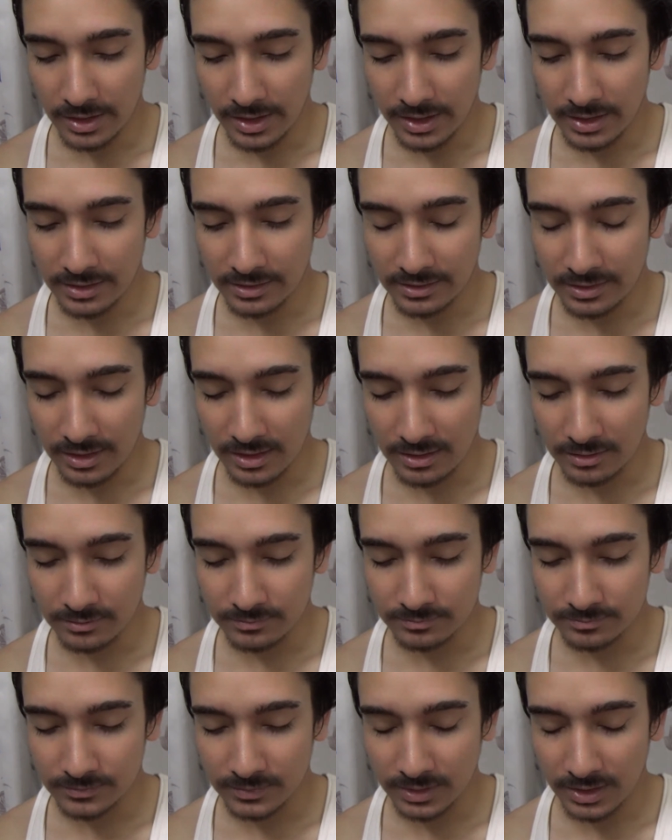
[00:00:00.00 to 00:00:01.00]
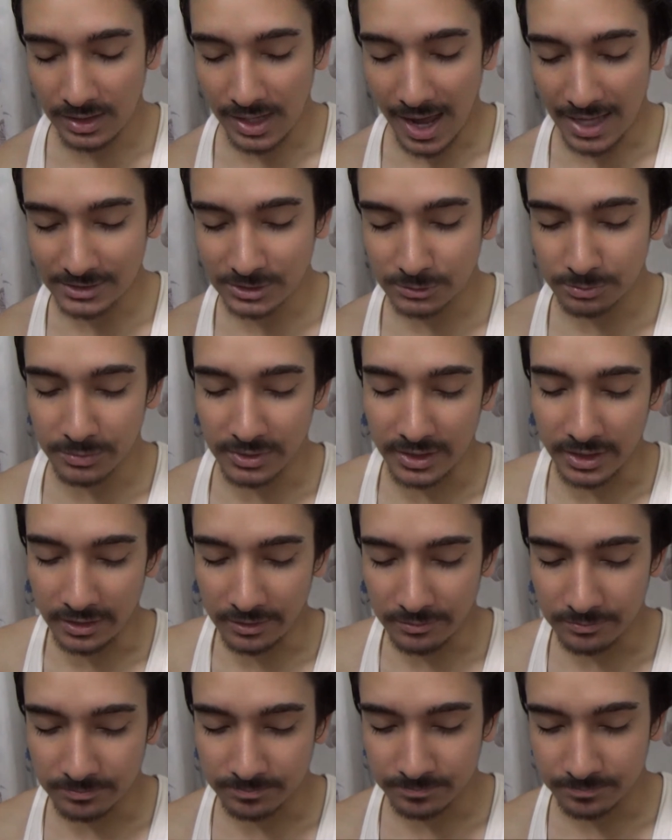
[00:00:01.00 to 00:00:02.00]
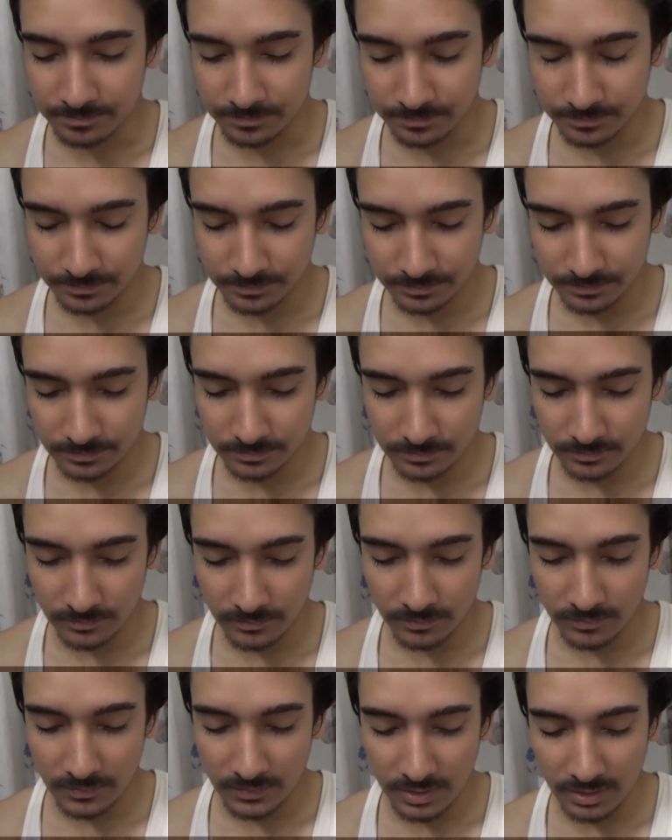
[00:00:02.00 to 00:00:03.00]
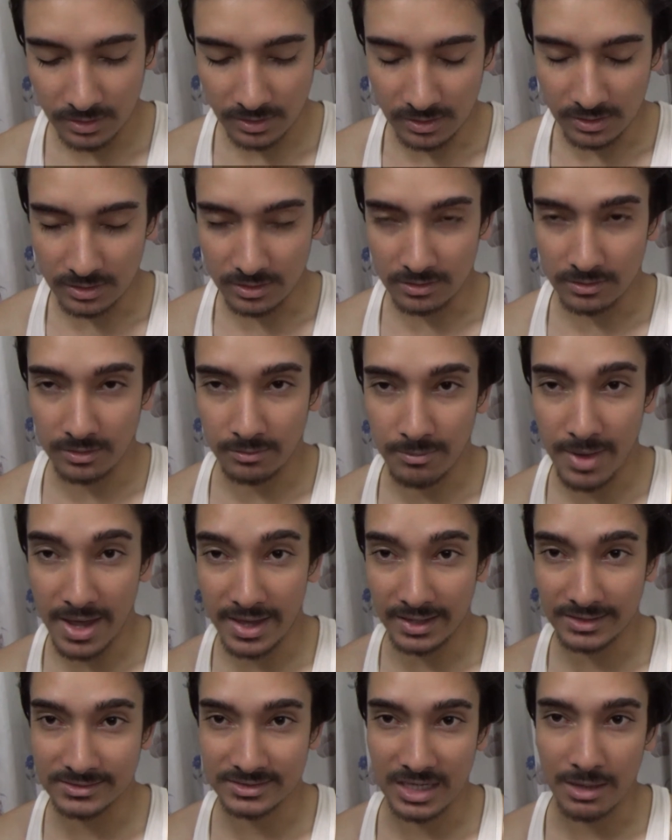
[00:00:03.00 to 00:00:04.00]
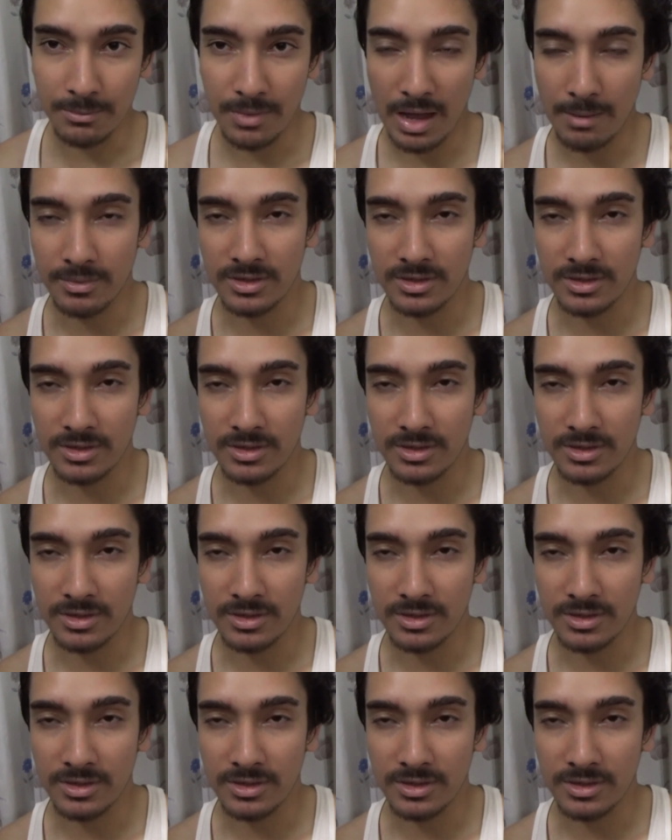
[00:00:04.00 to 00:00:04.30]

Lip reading: in the last minute or my exam.